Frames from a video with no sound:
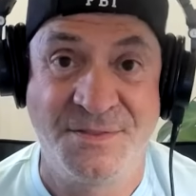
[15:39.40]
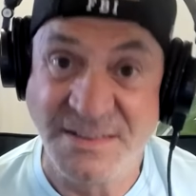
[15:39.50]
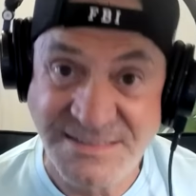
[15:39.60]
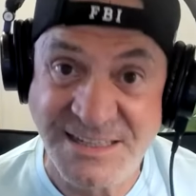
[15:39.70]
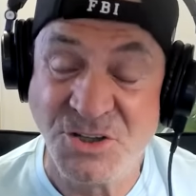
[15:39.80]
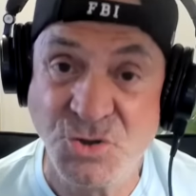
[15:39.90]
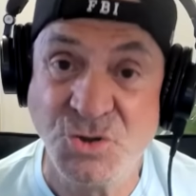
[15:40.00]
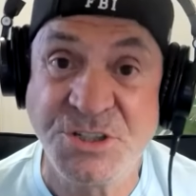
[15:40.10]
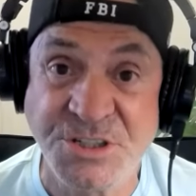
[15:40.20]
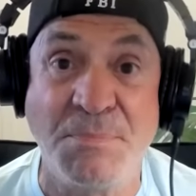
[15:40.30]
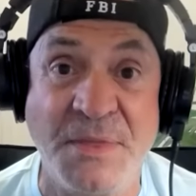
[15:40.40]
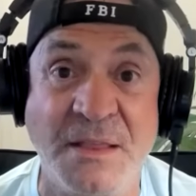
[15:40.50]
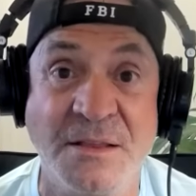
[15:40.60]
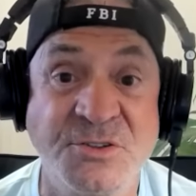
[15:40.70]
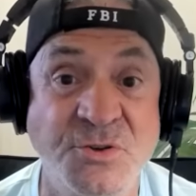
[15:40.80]
That tells you
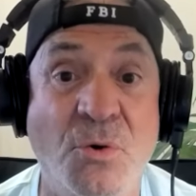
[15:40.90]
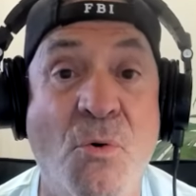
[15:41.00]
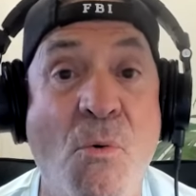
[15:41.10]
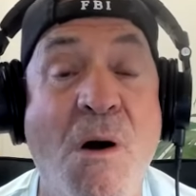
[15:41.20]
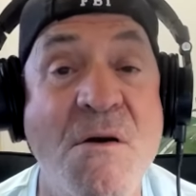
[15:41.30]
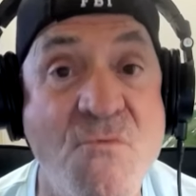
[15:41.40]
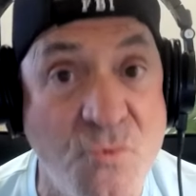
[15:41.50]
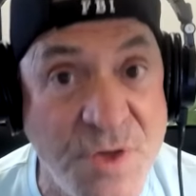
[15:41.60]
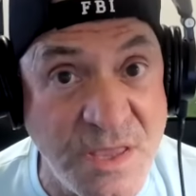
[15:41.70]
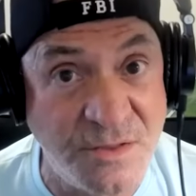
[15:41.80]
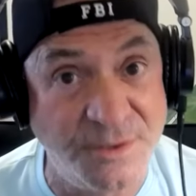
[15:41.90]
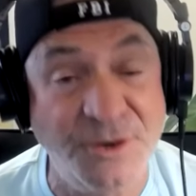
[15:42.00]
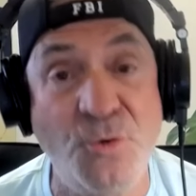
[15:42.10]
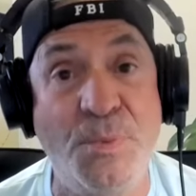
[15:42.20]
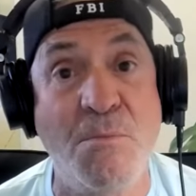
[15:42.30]
something. So go and read a
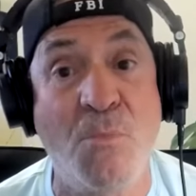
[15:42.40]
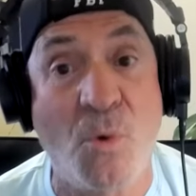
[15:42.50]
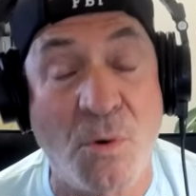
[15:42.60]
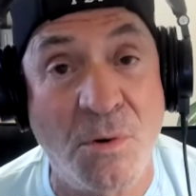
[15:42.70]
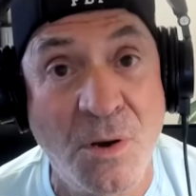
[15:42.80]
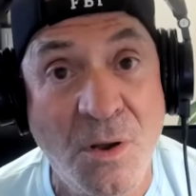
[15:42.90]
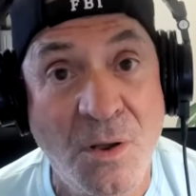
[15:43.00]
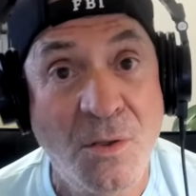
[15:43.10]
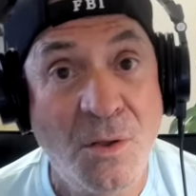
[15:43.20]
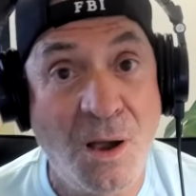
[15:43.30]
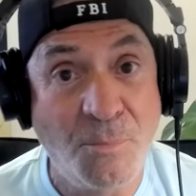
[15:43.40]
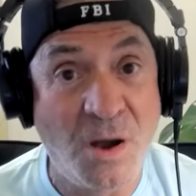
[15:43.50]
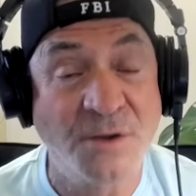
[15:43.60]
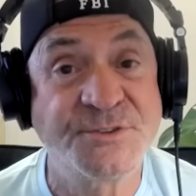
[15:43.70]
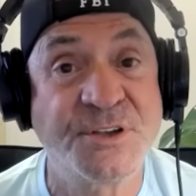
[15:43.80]
little bit more
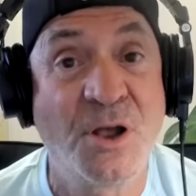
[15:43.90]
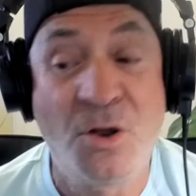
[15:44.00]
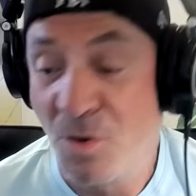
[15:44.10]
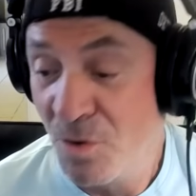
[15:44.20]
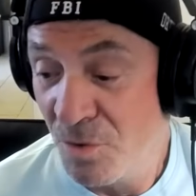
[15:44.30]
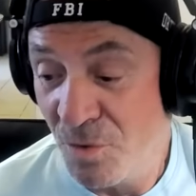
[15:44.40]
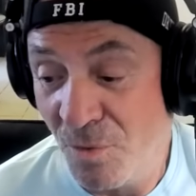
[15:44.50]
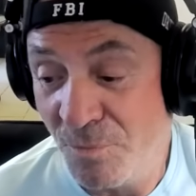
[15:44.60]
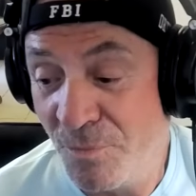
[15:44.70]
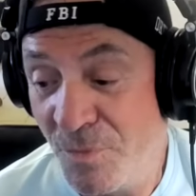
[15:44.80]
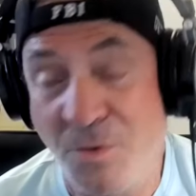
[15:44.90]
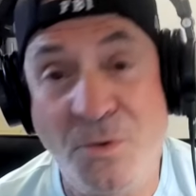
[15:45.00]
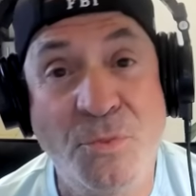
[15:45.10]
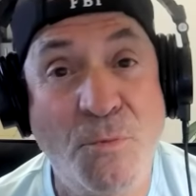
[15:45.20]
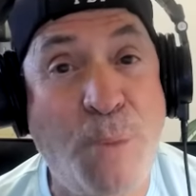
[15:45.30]
about
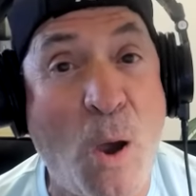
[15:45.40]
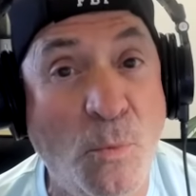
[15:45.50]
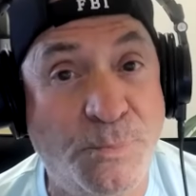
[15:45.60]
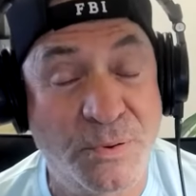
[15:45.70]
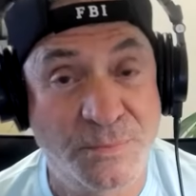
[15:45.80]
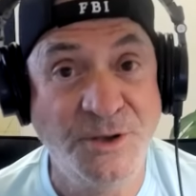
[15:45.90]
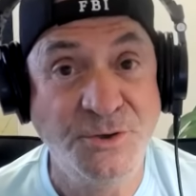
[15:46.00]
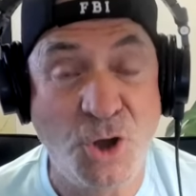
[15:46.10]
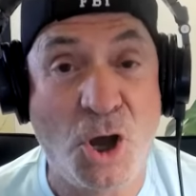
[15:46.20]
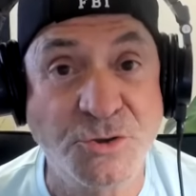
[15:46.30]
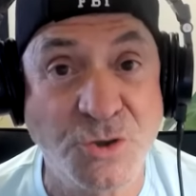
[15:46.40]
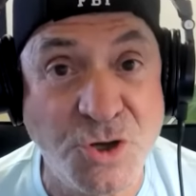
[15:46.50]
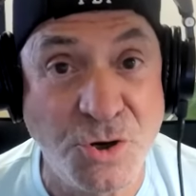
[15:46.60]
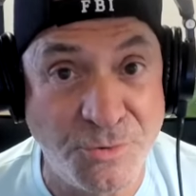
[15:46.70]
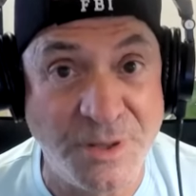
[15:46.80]
the Pope and Dr.
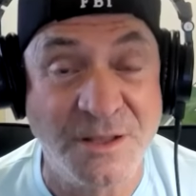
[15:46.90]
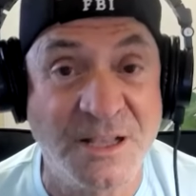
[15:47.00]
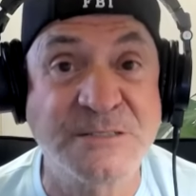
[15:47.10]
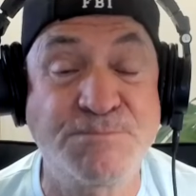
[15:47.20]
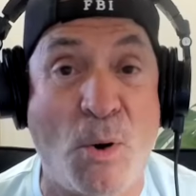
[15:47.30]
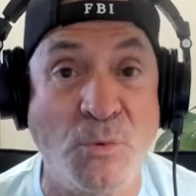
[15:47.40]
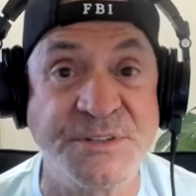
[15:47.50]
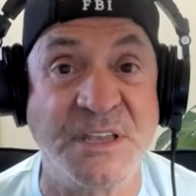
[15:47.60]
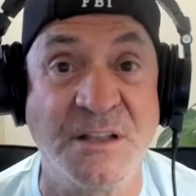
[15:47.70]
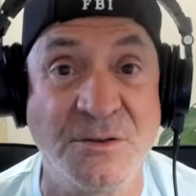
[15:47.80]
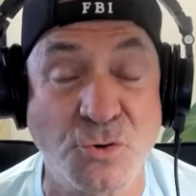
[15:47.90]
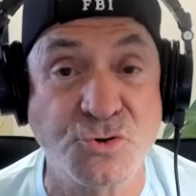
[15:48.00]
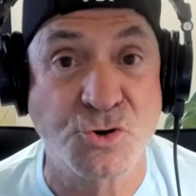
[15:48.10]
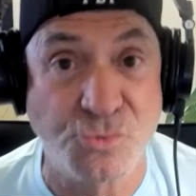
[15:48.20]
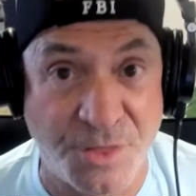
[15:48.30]
Cherry exposing the
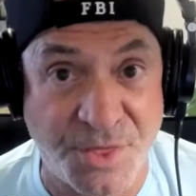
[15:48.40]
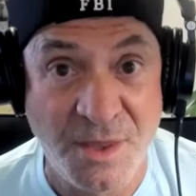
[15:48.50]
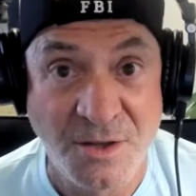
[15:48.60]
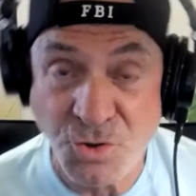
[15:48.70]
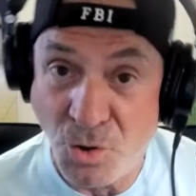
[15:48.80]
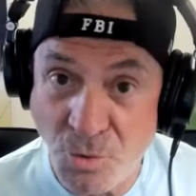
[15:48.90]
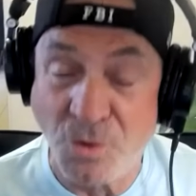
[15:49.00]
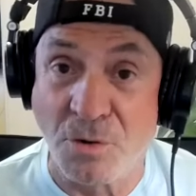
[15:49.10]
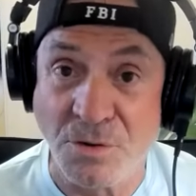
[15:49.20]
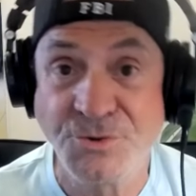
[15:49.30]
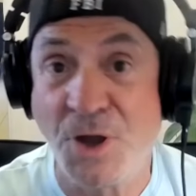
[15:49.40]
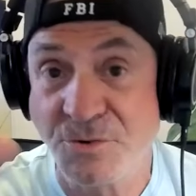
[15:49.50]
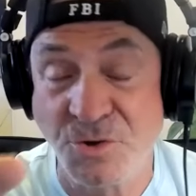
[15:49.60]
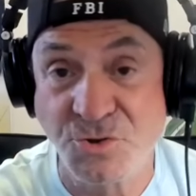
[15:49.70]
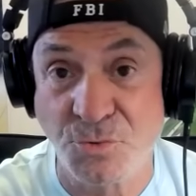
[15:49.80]
truth. So Google
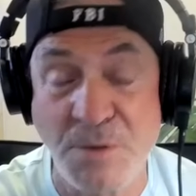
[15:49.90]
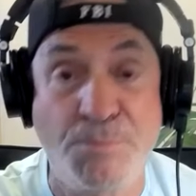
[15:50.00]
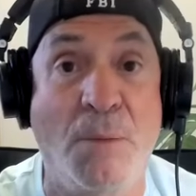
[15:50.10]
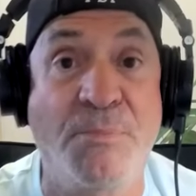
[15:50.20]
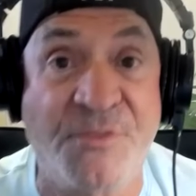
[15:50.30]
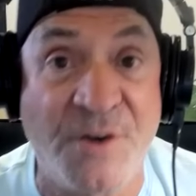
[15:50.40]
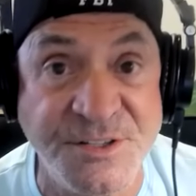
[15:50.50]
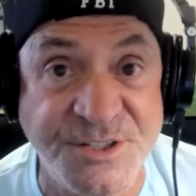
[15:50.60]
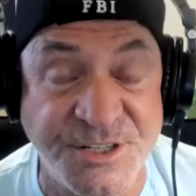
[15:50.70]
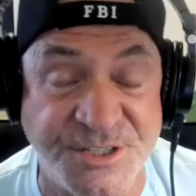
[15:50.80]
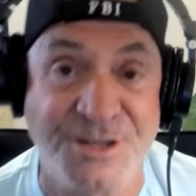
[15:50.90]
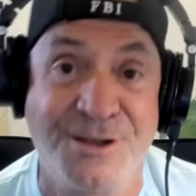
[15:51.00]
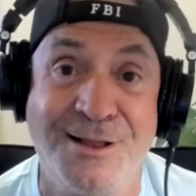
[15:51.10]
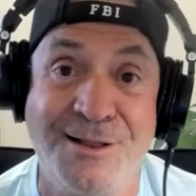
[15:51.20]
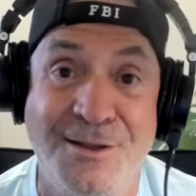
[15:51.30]
Dr. Cherry Pope
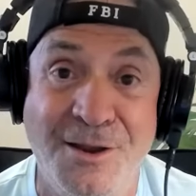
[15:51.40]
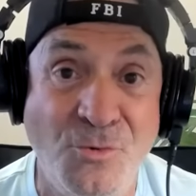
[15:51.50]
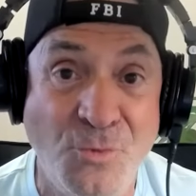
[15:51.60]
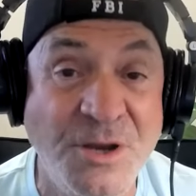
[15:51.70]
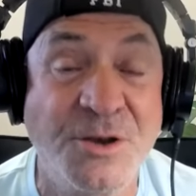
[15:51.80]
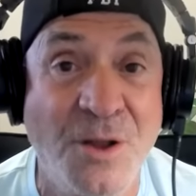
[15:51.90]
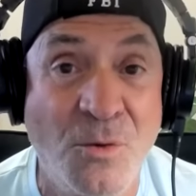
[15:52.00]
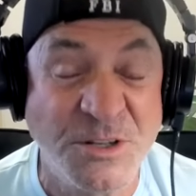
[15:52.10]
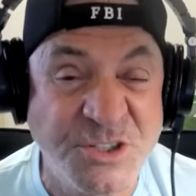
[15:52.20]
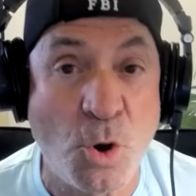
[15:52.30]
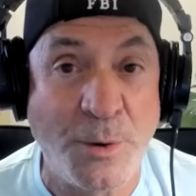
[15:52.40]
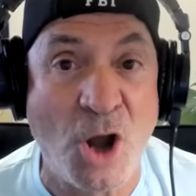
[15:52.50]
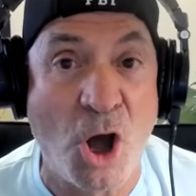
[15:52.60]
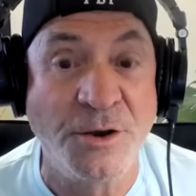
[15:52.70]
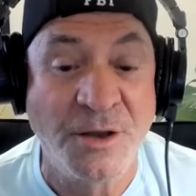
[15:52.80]
Francis and read what's
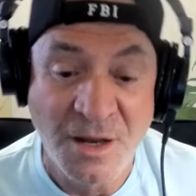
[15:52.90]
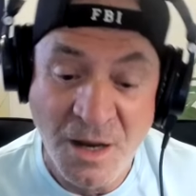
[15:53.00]
going on.